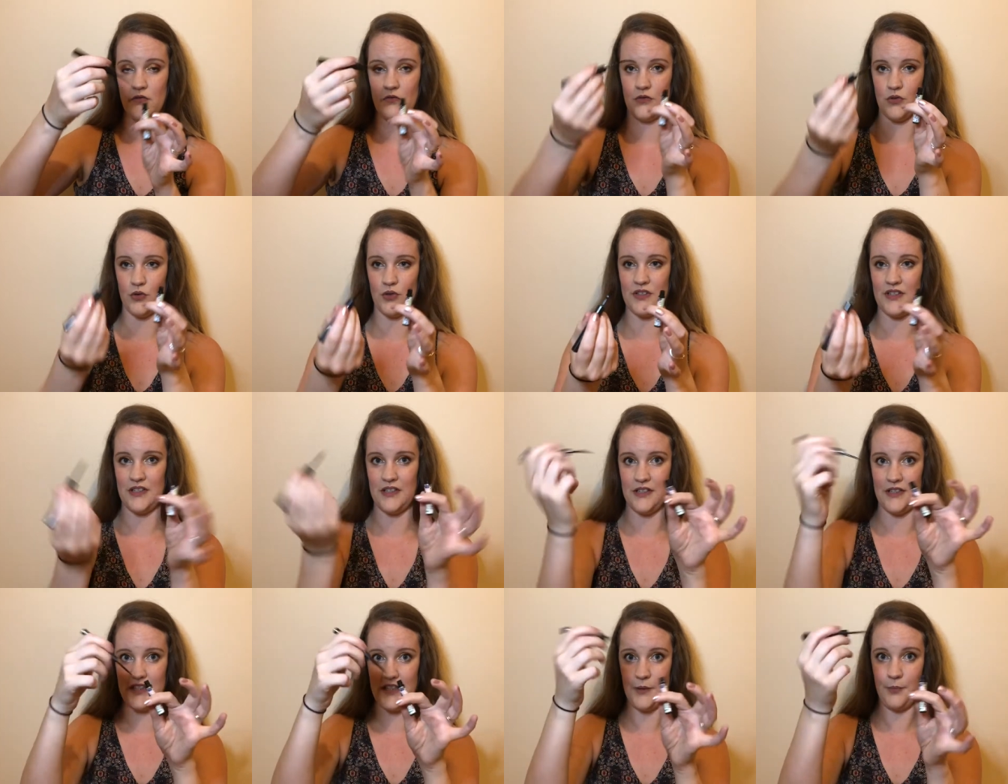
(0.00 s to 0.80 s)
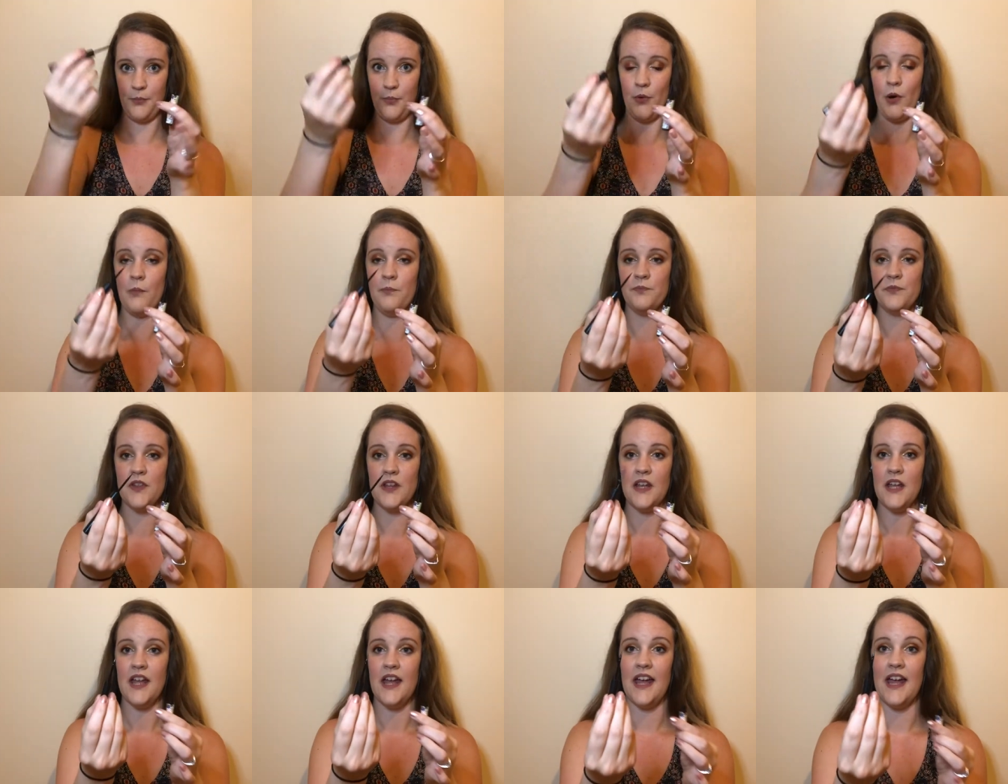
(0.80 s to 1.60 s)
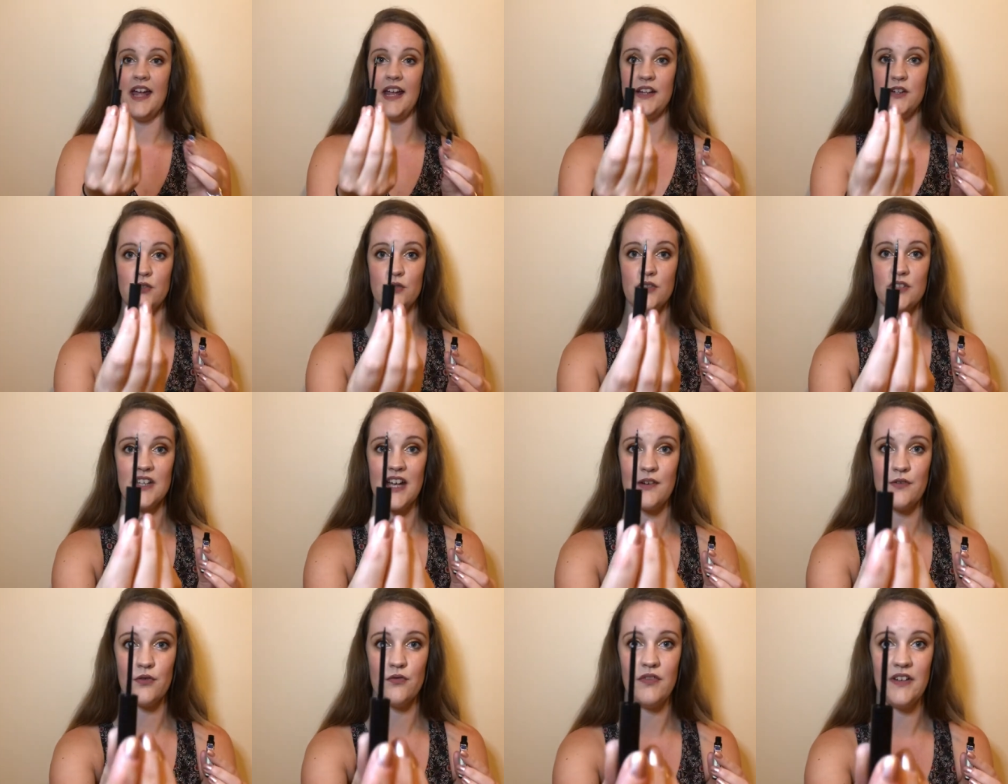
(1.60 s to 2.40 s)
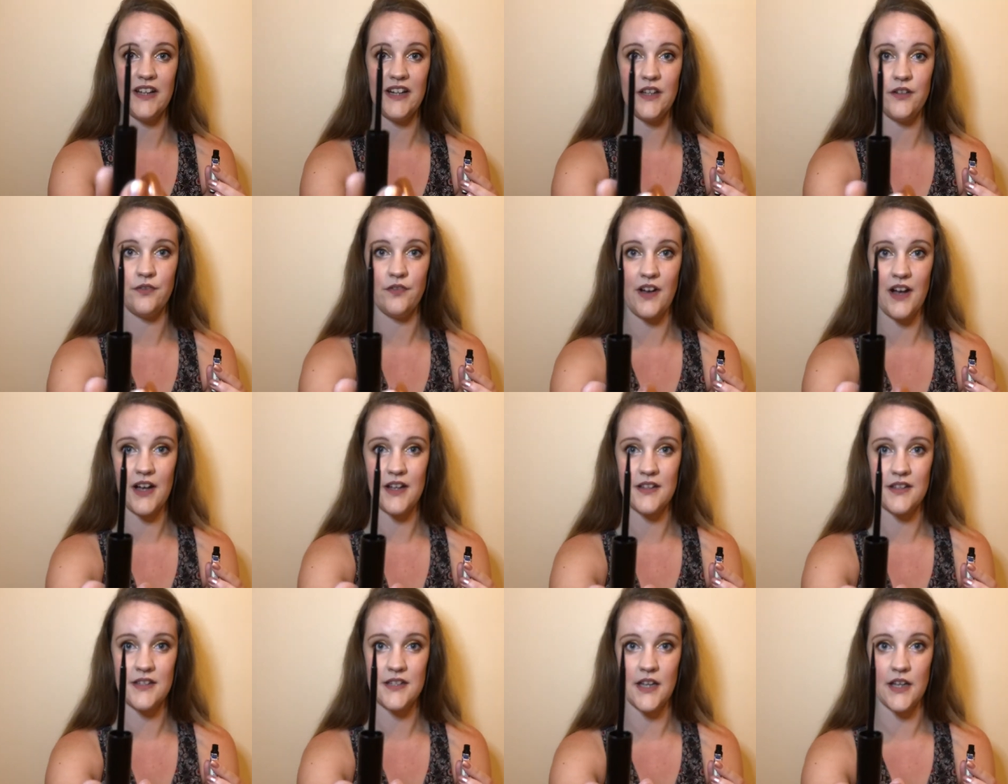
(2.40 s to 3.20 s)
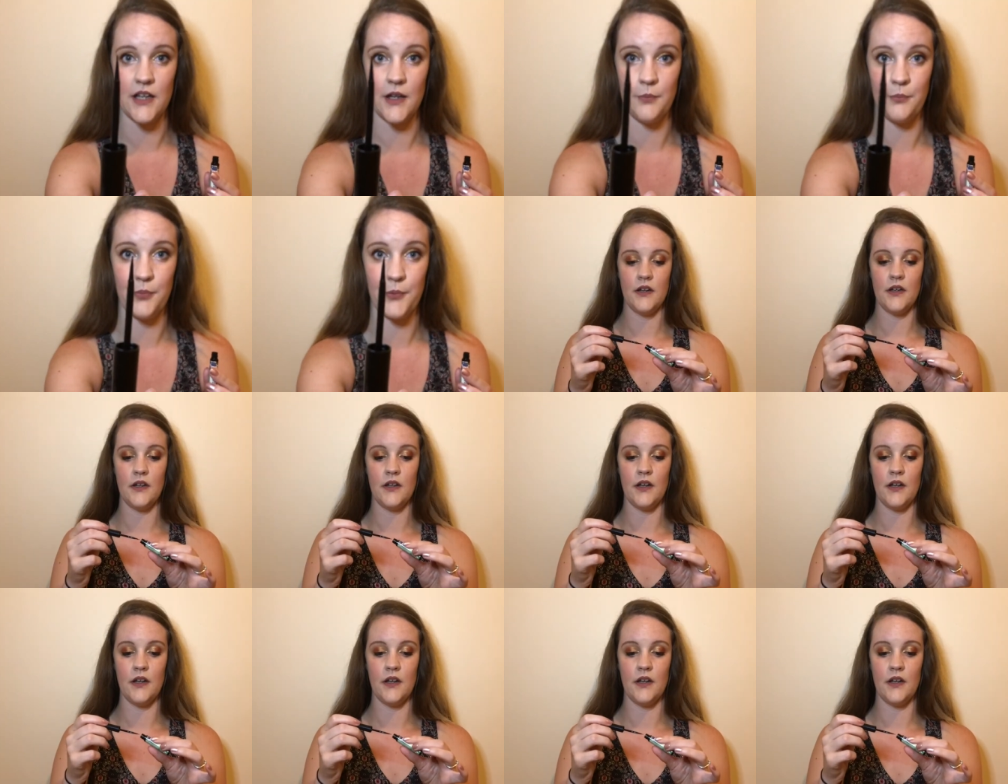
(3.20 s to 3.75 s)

sort of dip one. It does have a really fine tip